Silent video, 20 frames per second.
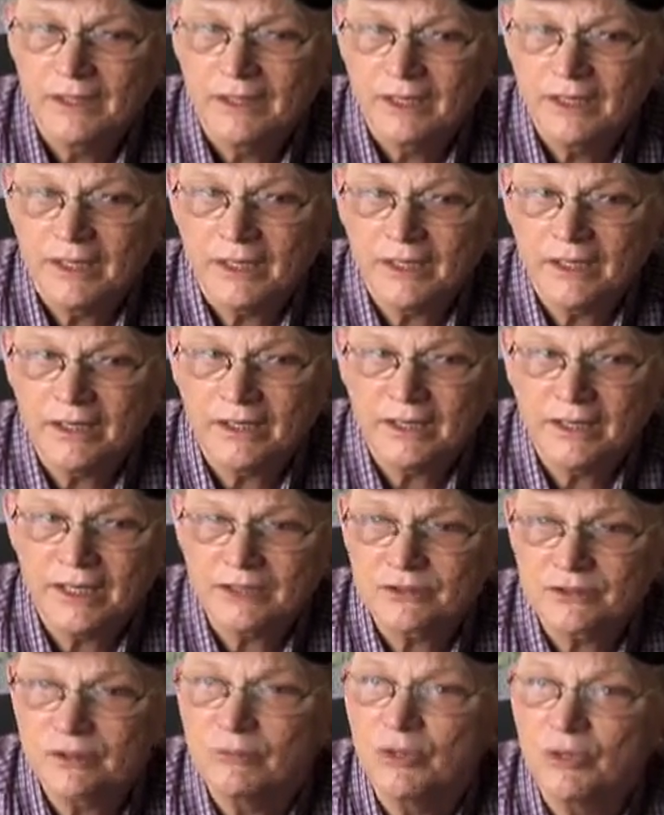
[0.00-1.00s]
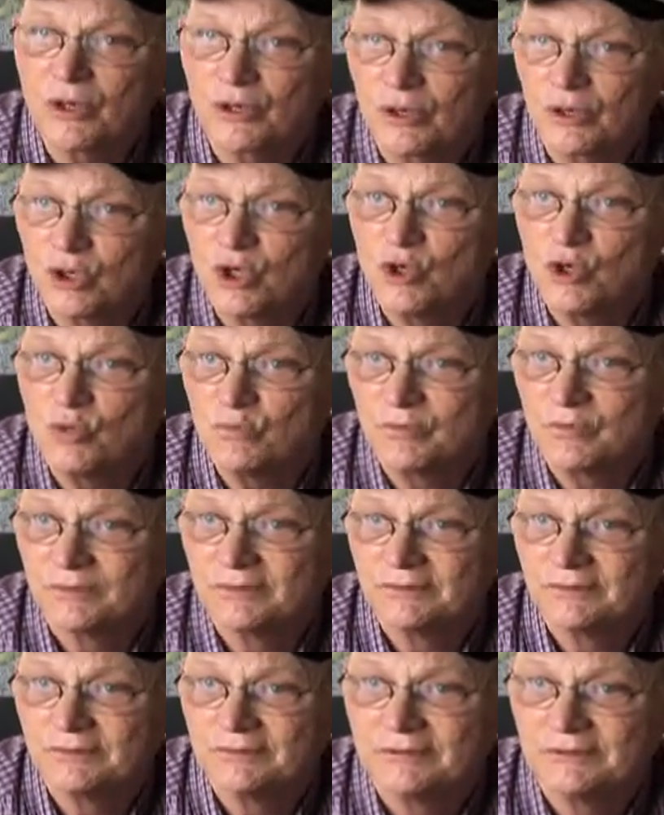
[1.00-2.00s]
And actually bought a home,
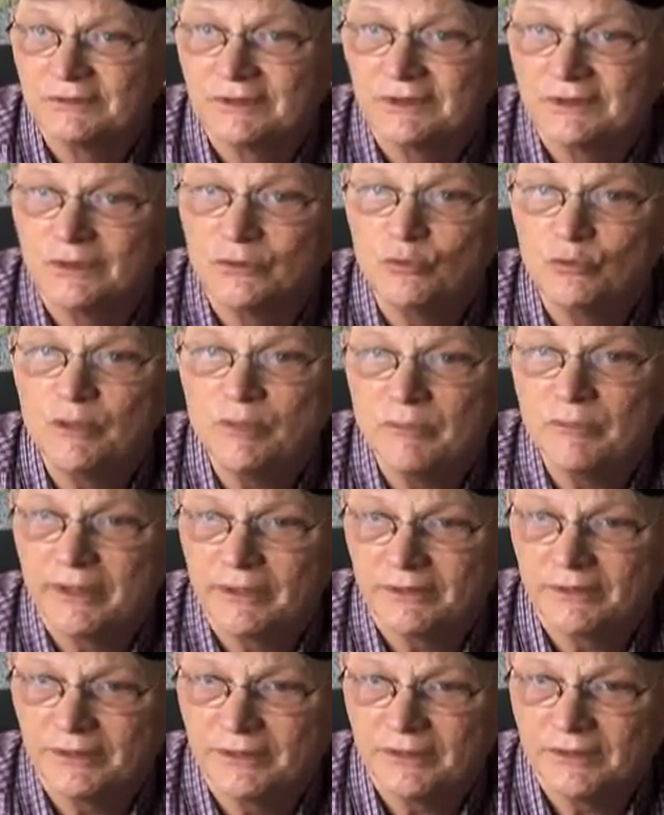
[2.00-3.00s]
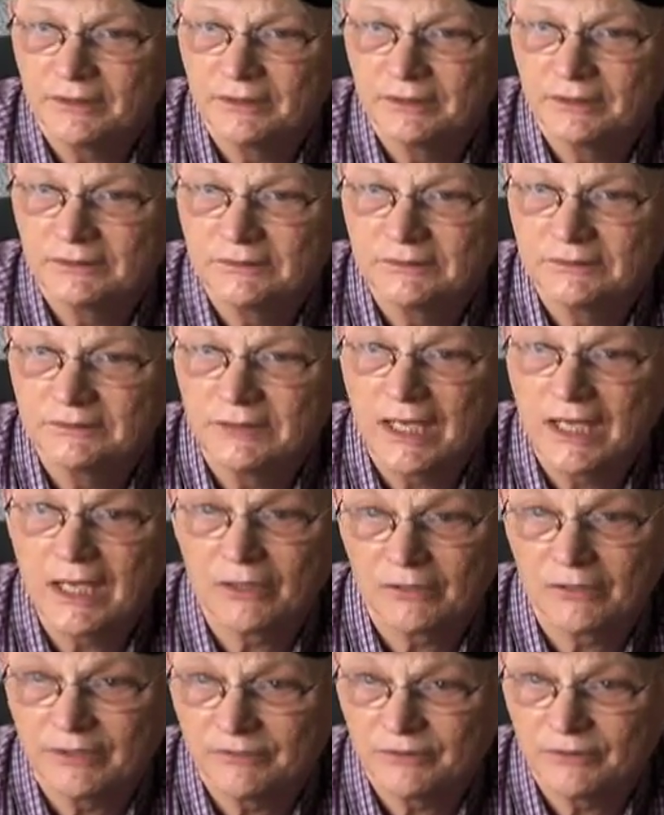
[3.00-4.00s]
remarried,
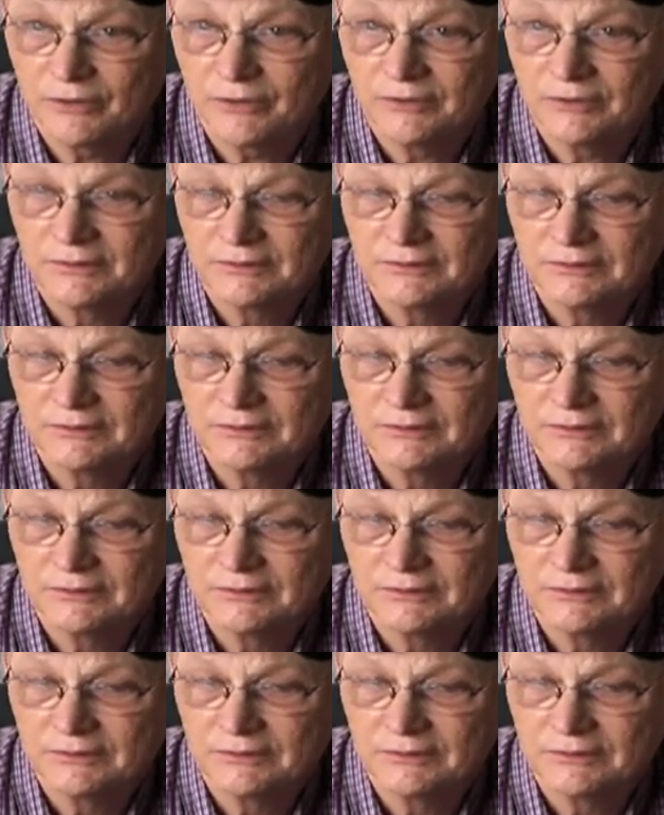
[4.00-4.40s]
outlived her.